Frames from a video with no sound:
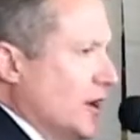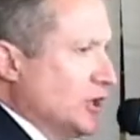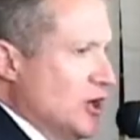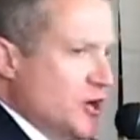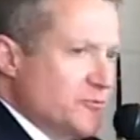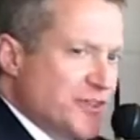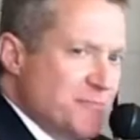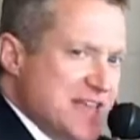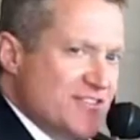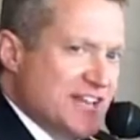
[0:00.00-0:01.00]
Along
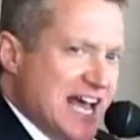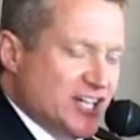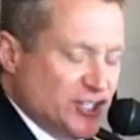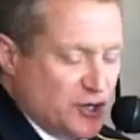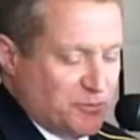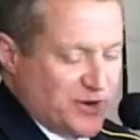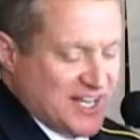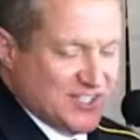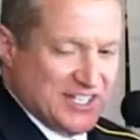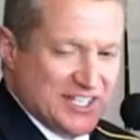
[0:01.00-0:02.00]
with being the national
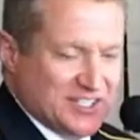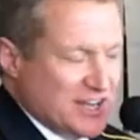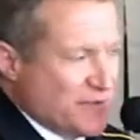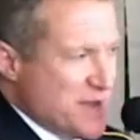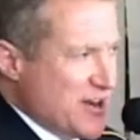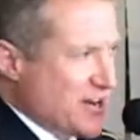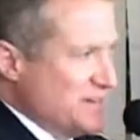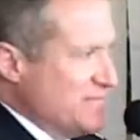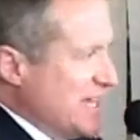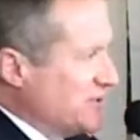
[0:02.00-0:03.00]
president of
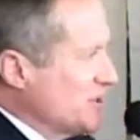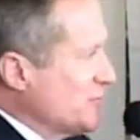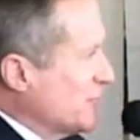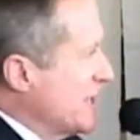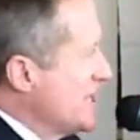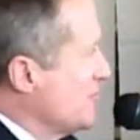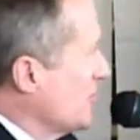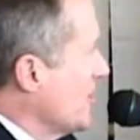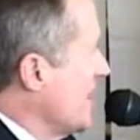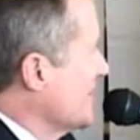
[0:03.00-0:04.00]
American Veterans for
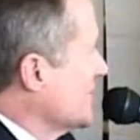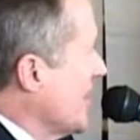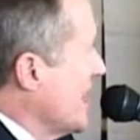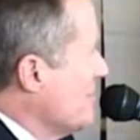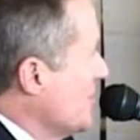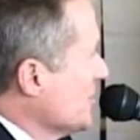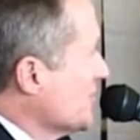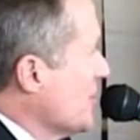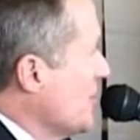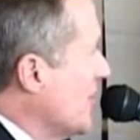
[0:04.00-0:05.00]
Equal Rights, I am
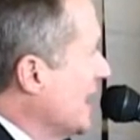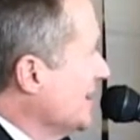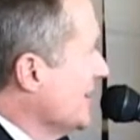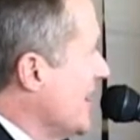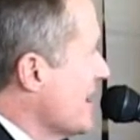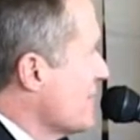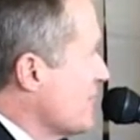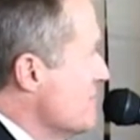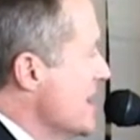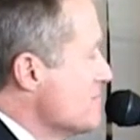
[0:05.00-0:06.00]
also a life
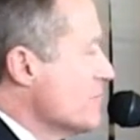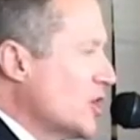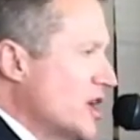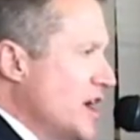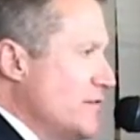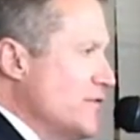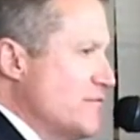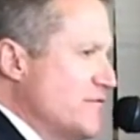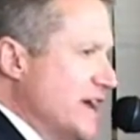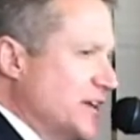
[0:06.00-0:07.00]
member
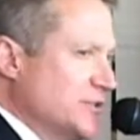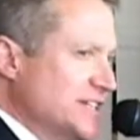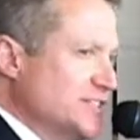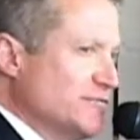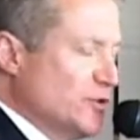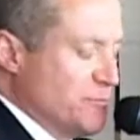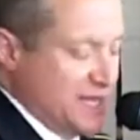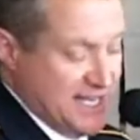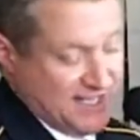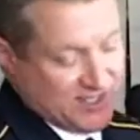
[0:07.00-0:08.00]
of Veterans for
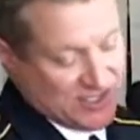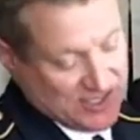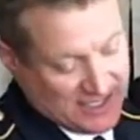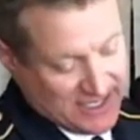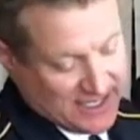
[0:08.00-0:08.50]
Peace